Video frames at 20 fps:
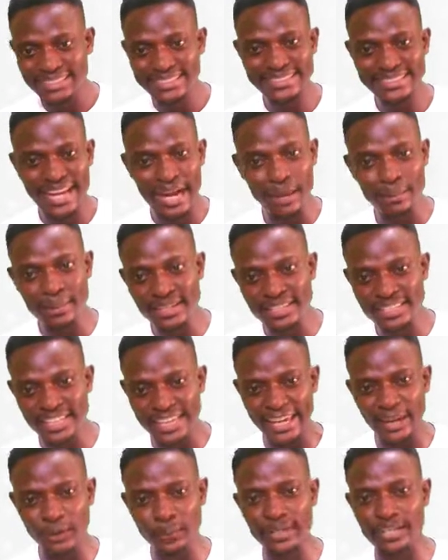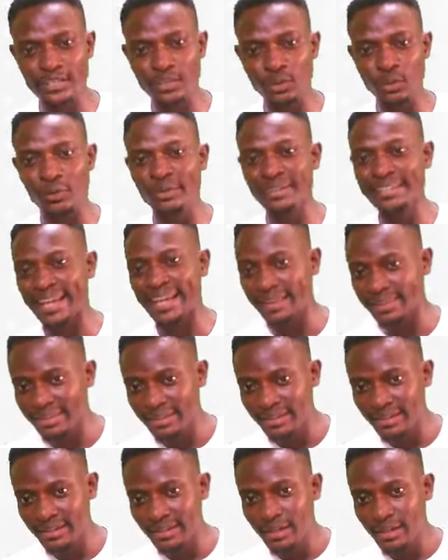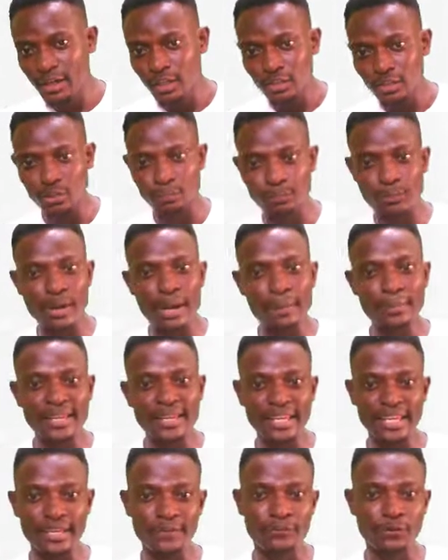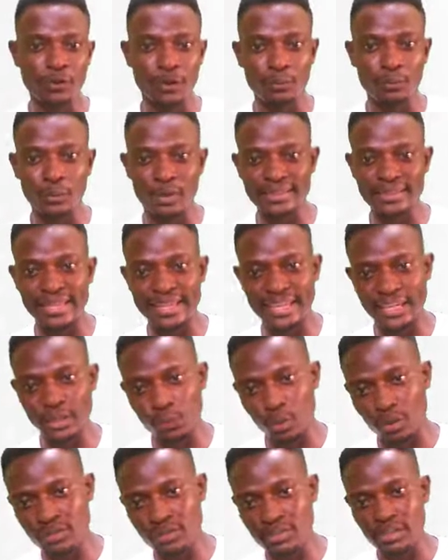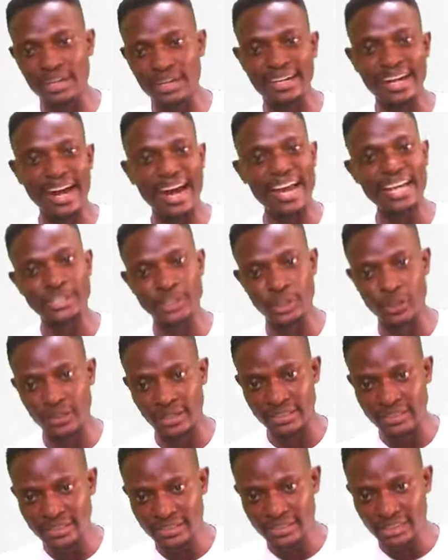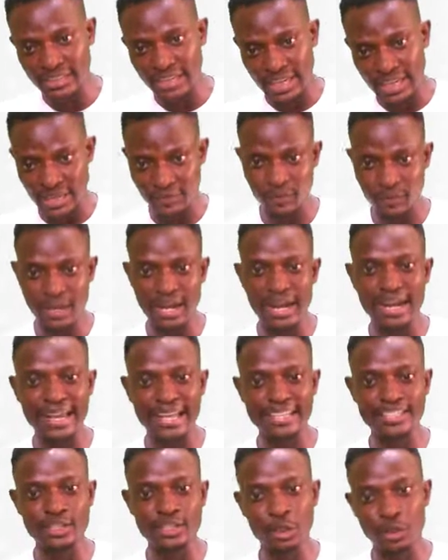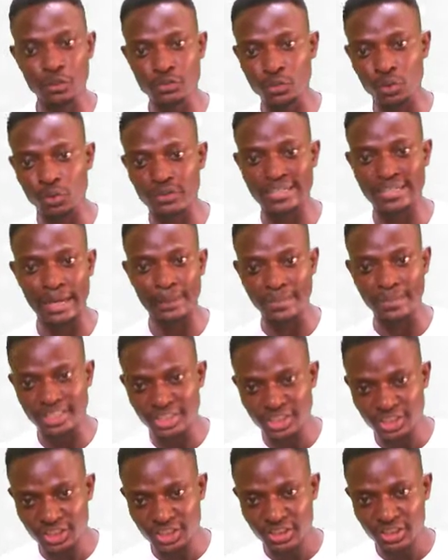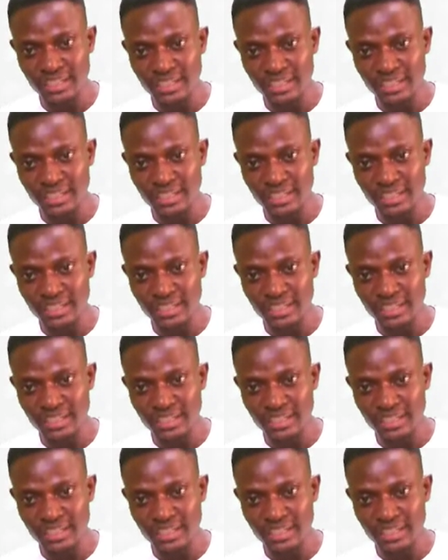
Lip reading: damage, illness, or death. So probably if you are taking a car insurance, if your car gets lost or damaged,